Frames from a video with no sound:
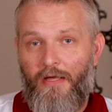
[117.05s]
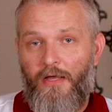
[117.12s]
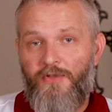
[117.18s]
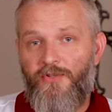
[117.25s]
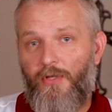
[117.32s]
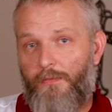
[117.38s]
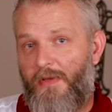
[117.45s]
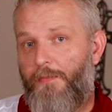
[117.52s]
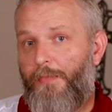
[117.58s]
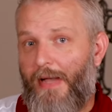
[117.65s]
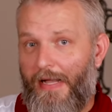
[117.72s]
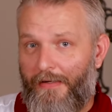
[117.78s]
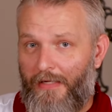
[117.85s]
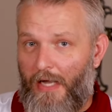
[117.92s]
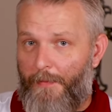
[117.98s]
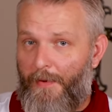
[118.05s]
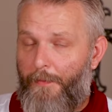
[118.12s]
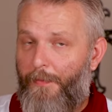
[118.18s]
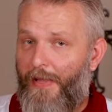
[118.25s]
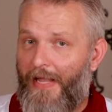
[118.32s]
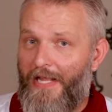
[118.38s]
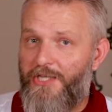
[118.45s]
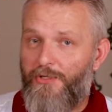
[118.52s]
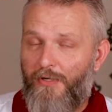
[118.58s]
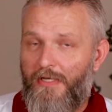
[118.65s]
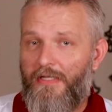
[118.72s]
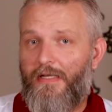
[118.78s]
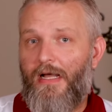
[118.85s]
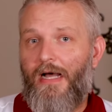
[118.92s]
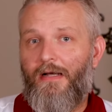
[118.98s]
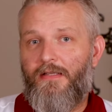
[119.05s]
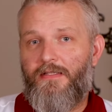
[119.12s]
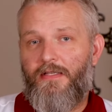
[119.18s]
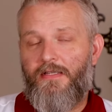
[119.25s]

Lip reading: So let me back up. A patron God is